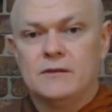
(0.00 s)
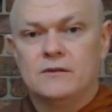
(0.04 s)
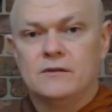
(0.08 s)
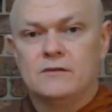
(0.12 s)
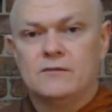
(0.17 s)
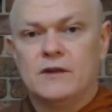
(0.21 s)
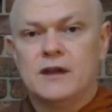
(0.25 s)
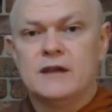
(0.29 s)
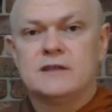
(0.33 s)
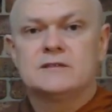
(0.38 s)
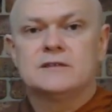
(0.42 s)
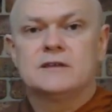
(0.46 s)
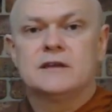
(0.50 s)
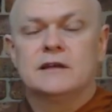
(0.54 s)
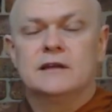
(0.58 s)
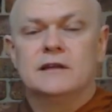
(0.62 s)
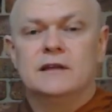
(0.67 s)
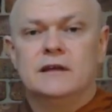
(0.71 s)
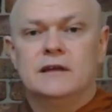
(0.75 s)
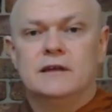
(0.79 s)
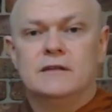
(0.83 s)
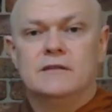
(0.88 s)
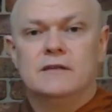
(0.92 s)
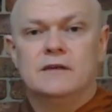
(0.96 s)

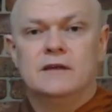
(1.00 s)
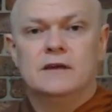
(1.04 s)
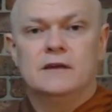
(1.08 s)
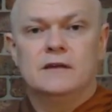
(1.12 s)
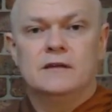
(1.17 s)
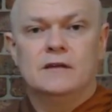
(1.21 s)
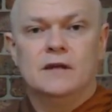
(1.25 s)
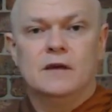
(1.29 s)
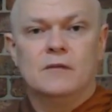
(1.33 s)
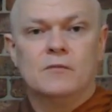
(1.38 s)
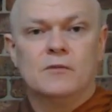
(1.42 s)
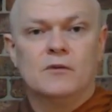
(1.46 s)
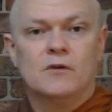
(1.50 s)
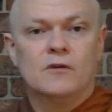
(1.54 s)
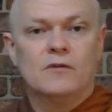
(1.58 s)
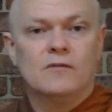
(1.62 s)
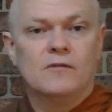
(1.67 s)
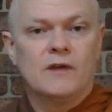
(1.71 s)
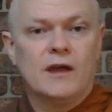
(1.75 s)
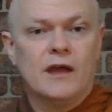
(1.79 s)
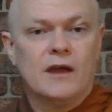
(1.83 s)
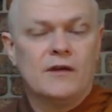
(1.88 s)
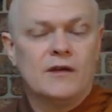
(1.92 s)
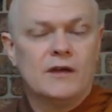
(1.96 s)
drastically. The number
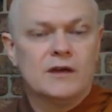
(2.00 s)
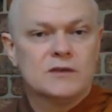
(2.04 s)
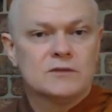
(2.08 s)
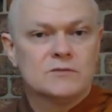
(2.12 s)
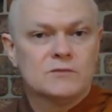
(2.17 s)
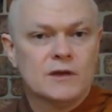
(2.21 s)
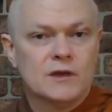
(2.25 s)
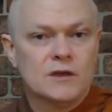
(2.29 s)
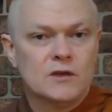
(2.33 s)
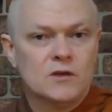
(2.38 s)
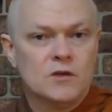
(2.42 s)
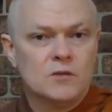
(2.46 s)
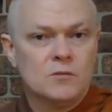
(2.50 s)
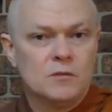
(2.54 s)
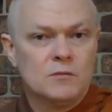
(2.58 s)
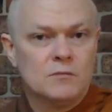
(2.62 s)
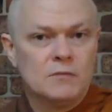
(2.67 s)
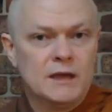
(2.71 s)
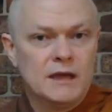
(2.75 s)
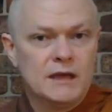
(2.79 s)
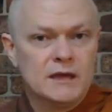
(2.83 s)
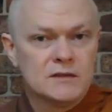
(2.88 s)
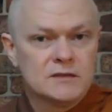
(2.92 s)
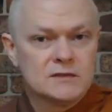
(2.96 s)
of areas where human
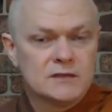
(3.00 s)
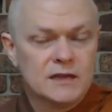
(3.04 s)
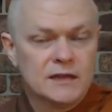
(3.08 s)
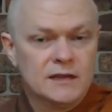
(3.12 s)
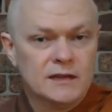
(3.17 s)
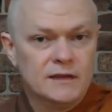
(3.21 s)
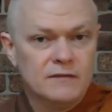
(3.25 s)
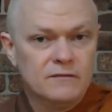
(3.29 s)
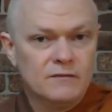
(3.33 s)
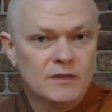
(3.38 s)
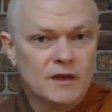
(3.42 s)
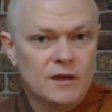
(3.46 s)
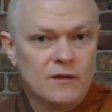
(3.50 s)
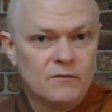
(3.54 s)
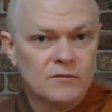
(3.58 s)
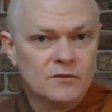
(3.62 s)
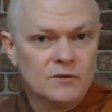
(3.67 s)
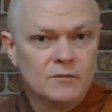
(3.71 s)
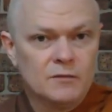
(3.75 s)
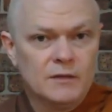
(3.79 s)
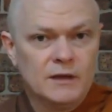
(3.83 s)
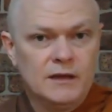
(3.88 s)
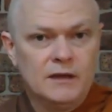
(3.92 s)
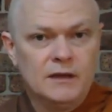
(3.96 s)
beings can live
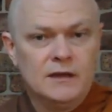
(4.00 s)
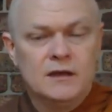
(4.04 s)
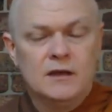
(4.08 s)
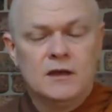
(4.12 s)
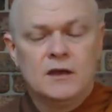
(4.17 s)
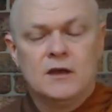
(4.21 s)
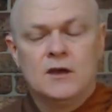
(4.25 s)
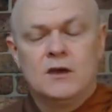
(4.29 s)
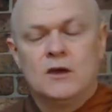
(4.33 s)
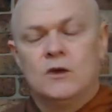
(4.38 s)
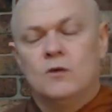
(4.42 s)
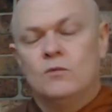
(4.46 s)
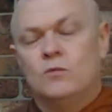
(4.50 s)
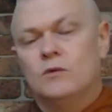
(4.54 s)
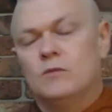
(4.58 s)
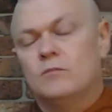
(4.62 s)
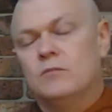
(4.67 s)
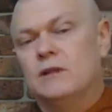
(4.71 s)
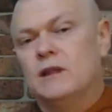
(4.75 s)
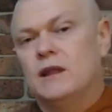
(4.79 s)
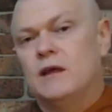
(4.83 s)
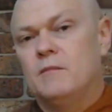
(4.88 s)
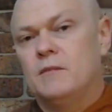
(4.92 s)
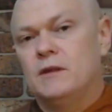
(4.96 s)
comfortably will
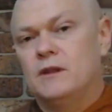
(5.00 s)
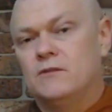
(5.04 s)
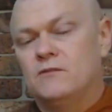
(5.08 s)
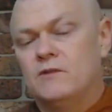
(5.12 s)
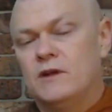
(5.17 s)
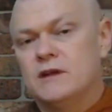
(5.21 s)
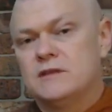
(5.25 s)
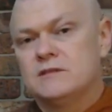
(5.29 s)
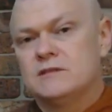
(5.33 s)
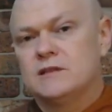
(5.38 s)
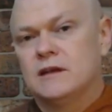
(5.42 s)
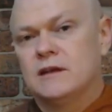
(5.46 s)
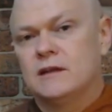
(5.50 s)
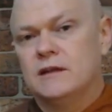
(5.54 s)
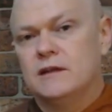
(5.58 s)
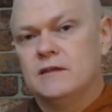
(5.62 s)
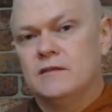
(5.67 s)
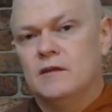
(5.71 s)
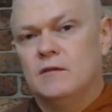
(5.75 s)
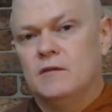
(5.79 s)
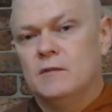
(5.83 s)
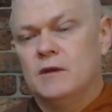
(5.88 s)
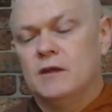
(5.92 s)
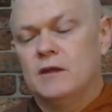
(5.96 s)
plummet drastically.
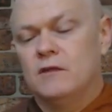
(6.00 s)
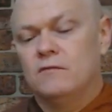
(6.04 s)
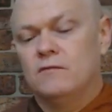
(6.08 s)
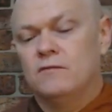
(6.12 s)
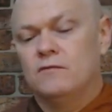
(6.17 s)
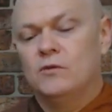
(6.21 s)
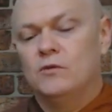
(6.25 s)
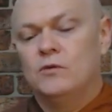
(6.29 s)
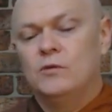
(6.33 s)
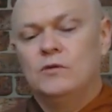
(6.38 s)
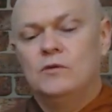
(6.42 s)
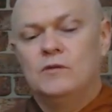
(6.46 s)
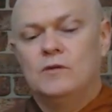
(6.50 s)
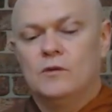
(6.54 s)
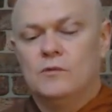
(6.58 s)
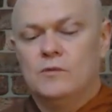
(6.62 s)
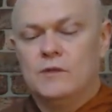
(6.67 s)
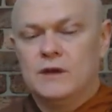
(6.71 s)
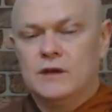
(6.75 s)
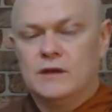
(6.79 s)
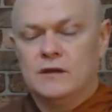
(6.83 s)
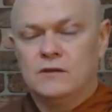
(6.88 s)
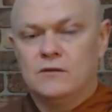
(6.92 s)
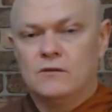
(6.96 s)
The amount of food that
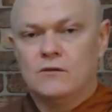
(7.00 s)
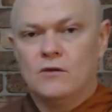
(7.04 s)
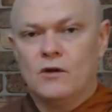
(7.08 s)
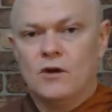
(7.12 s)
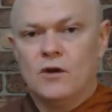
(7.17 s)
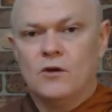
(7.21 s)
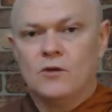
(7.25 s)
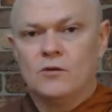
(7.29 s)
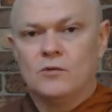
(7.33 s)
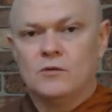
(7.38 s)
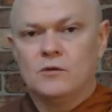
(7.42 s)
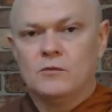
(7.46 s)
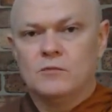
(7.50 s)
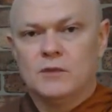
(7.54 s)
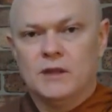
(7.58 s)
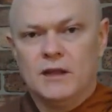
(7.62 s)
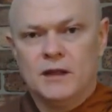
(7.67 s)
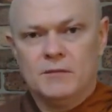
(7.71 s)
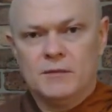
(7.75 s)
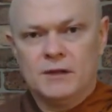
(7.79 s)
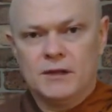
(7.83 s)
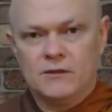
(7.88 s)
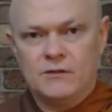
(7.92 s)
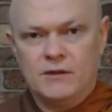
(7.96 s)
we can grow will
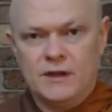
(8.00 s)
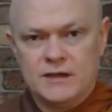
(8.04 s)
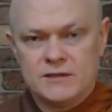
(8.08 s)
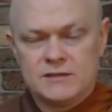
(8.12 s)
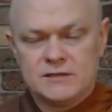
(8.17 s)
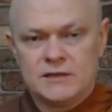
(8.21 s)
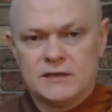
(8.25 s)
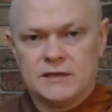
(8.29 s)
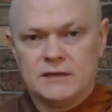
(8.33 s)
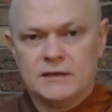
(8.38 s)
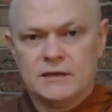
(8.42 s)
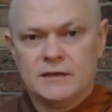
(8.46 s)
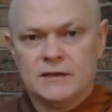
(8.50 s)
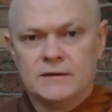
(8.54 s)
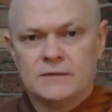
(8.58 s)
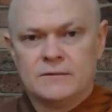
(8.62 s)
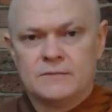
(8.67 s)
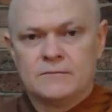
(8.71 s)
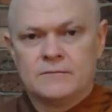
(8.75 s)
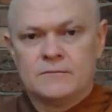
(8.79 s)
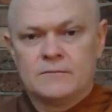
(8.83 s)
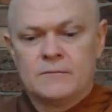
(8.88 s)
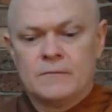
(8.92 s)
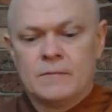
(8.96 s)
plummet drastically.
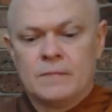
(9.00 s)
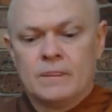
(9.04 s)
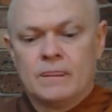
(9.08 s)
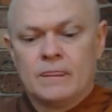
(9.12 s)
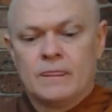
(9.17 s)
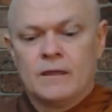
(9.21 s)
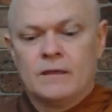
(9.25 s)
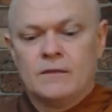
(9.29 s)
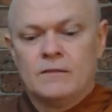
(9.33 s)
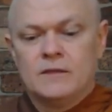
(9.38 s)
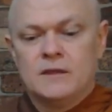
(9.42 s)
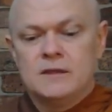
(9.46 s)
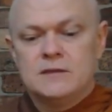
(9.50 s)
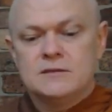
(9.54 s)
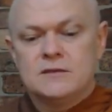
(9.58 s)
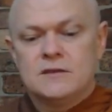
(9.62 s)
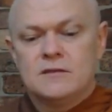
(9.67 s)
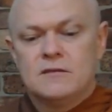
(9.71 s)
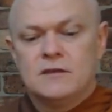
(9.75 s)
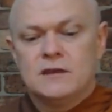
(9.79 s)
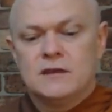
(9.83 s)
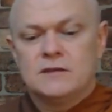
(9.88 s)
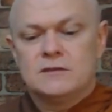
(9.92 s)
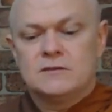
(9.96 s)
These
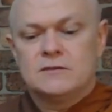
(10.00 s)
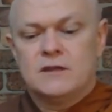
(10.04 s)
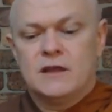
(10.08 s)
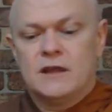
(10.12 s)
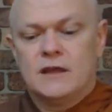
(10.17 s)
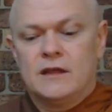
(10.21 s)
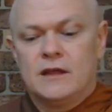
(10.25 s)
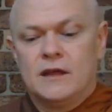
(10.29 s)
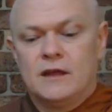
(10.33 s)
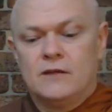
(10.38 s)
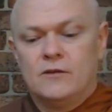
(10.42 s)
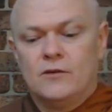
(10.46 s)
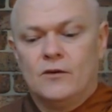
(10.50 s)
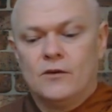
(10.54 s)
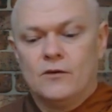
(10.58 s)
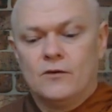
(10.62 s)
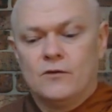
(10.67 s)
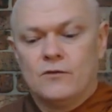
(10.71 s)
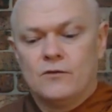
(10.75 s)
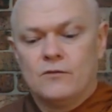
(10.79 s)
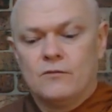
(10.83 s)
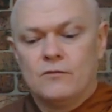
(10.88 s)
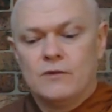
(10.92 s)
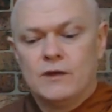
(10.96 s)
are things that are
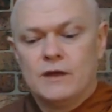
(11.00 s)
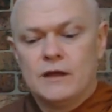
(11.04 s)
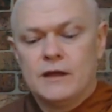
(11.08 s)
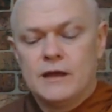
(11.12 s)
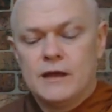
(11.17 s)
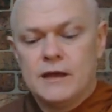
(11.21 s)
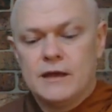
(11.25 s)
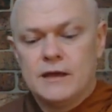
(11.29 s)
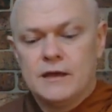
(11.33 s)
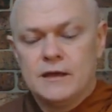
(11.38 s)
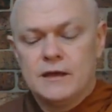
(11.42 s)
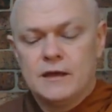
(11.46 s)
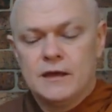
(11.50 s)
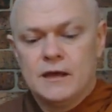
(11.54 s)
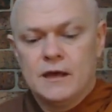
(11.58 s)
not really